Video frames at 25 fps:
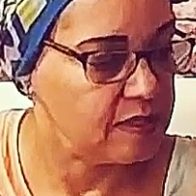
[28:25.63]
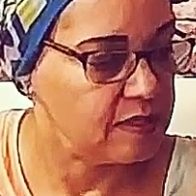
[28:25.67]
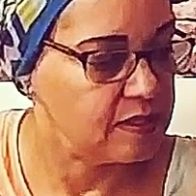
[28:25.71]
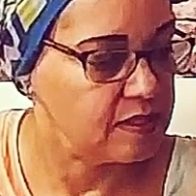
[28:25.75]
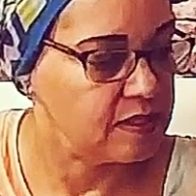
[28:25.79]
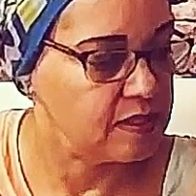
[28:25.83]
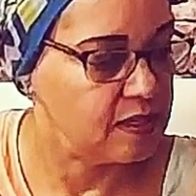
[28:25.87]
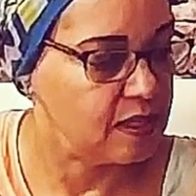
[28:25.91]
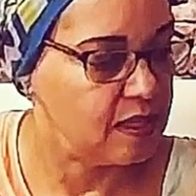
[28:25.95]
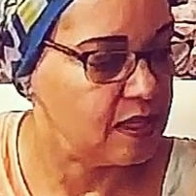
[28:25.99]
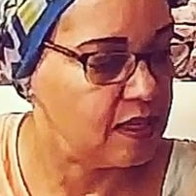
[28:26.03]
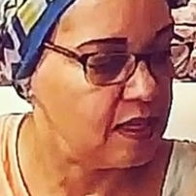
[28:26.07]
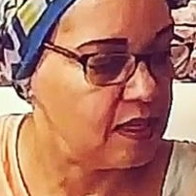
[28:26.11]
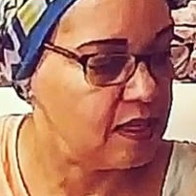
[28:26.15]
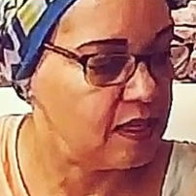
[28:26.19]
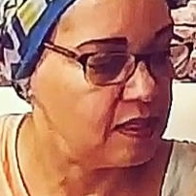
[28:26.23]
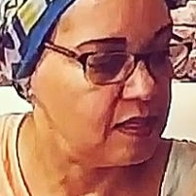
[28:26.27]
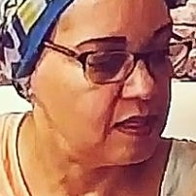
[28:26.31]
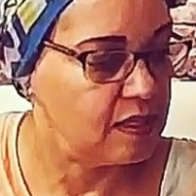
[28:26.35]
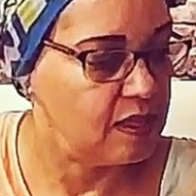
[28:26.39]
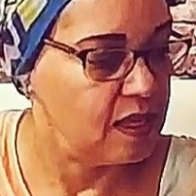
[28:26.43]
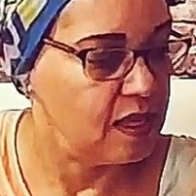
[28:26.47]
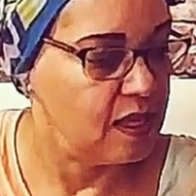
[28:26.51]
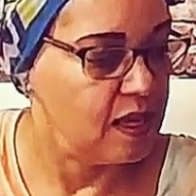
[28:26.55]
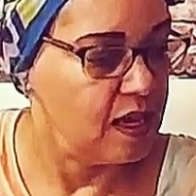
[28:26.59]

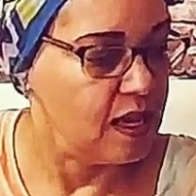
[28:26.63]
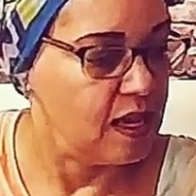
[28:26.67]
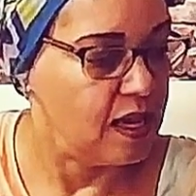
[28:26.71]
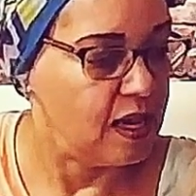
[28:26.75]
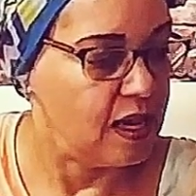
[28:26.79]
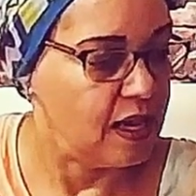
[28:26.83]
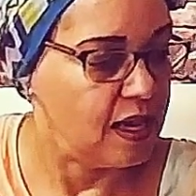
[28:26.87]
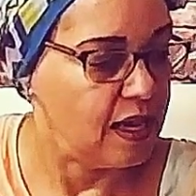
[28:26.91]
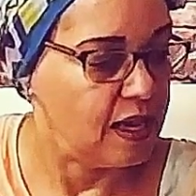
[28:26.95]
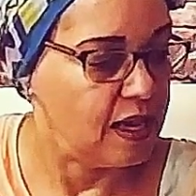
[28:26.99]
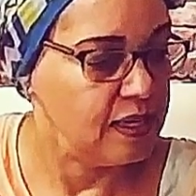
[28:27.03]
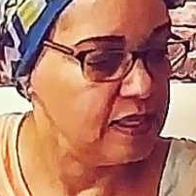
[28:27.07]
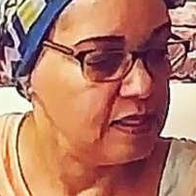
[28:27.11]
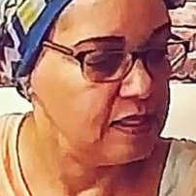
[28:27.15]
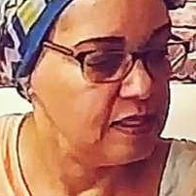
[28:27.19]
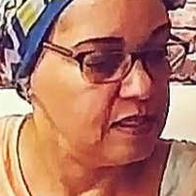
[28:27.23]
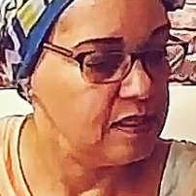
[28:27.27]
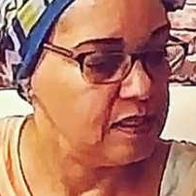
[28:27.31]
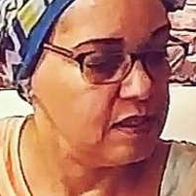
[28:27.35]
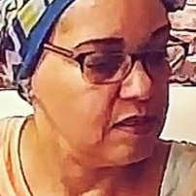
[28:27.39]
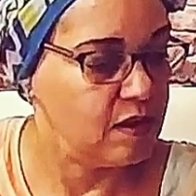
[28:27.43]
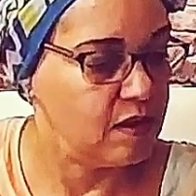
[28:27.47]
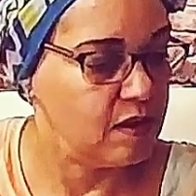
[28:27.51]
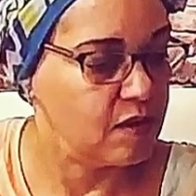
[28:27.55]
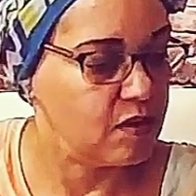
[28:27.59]
said, I
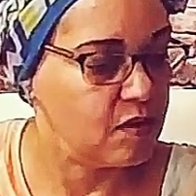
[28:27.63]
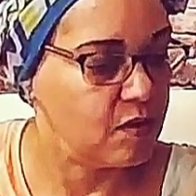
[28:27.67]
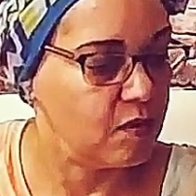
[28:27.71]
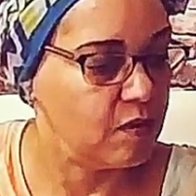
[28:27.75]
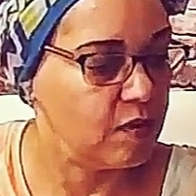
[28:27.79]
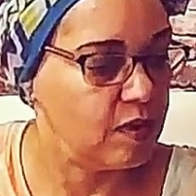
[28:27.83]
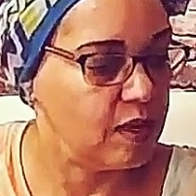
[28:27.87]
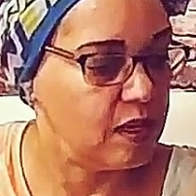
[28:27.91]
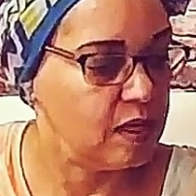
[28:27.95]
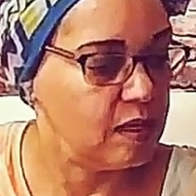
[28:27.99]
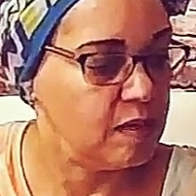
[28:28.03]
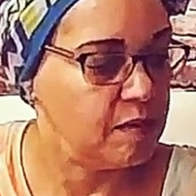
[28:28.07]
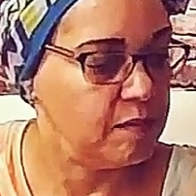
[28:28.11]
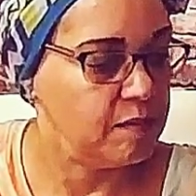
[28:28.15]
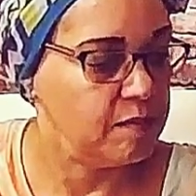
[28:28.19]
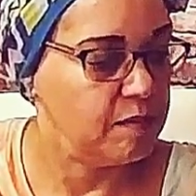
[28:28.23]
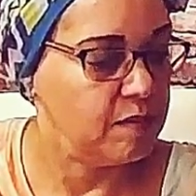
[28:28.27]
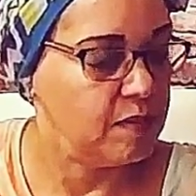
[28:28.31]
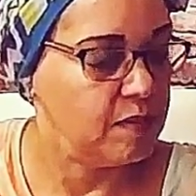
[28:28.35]
need a grandpa